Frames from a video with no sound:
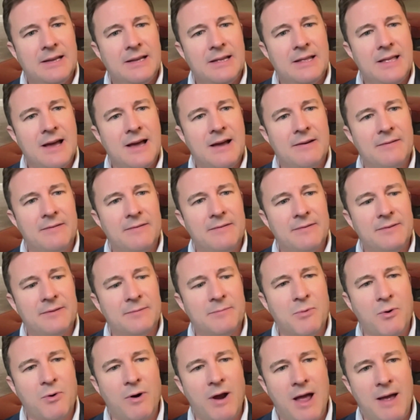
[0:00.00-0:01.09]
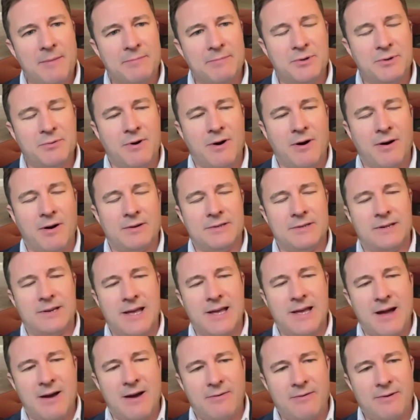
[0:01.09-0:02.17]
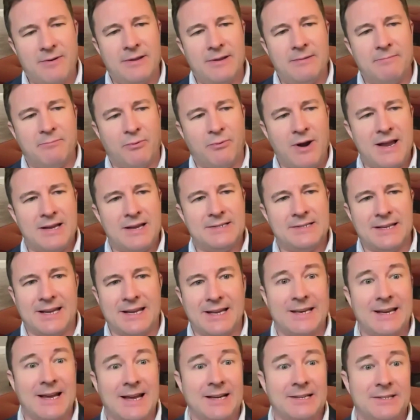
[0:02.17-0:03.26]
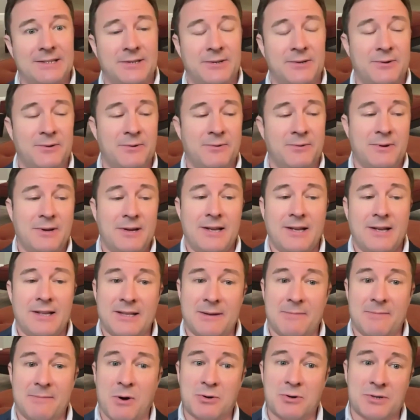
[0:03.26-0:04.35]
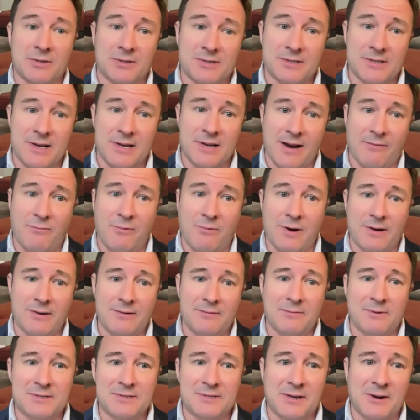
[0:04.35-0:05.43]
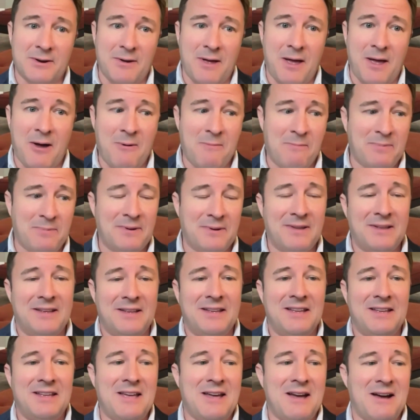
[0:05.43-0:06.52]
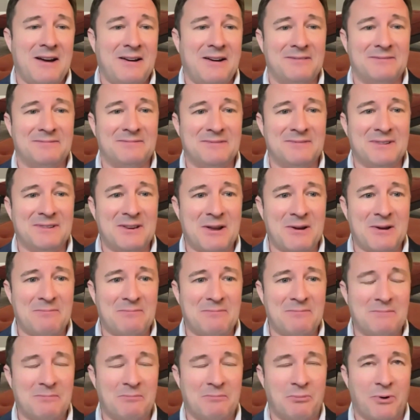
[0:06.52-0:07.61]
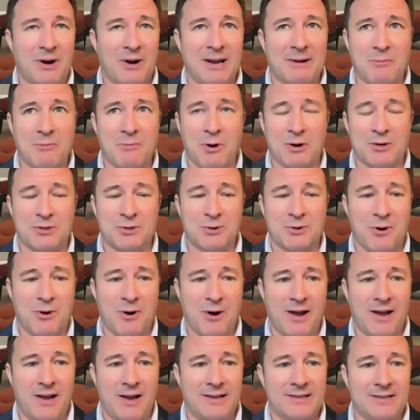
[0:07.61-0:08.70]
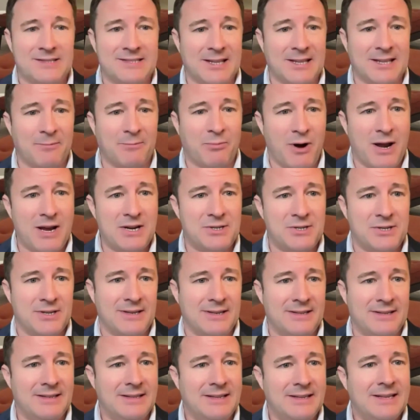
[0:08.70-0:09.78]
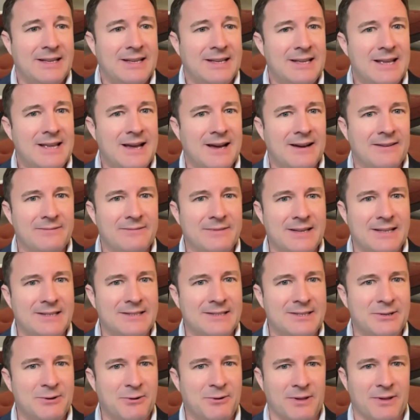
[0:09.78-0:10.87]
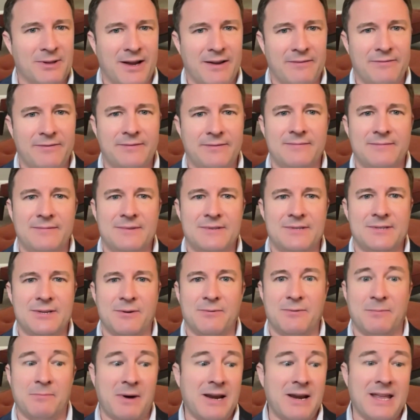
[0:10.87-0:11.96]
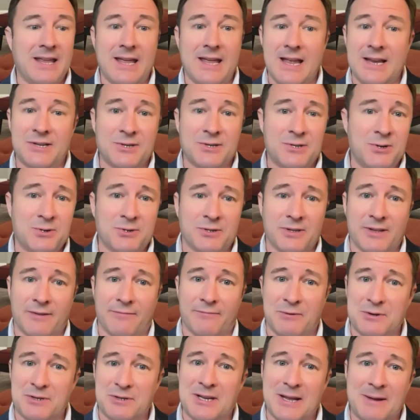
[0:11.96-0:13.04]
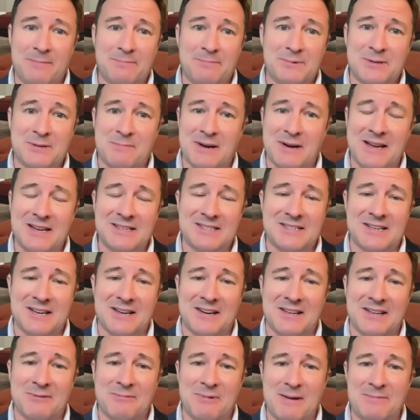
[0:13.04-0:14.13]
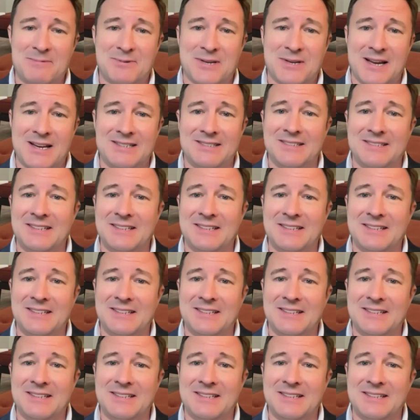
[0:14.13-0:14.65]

yeah, the more apt you are to now embrace and connect to the emotional side of what's going to help, you know, bring more joy and celebration, yeah, into your life. So the money gauge is usually the first step somebody has done on the website.